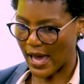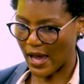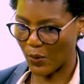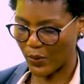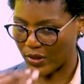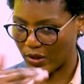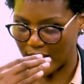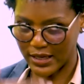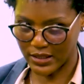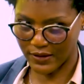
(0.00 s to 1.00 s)
With
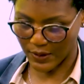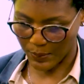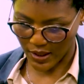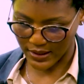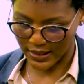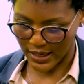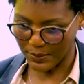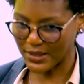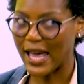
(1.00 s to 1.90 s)
the list of the party names.